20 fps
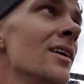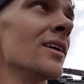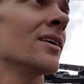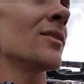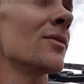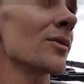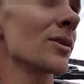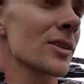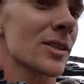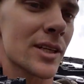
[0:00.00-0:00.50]

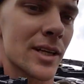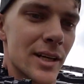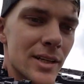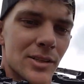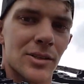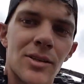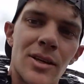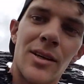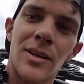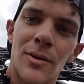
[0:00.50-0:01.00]
Worst
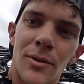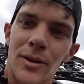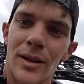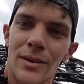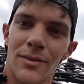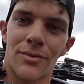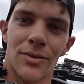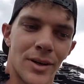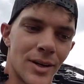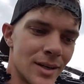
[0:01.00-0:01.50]
case, we'll have
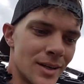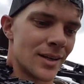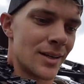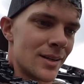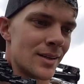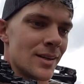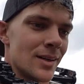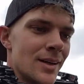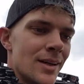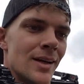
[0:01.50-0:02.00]
fun.
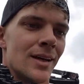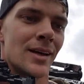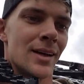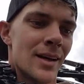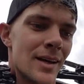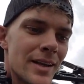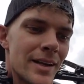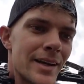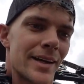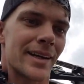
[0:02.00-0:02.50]

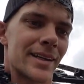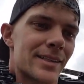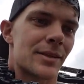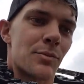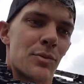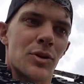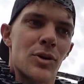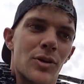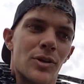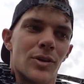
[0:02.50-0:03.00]
And I get the
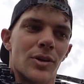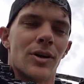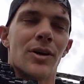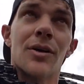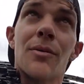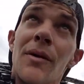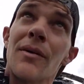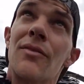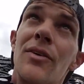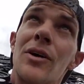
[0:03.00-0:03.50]
bugle,
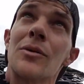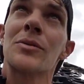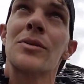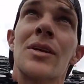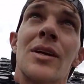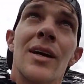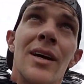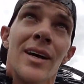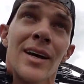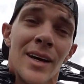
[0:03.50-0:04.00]
my
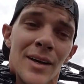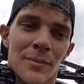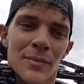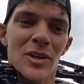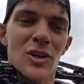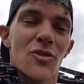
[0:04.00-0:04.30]
new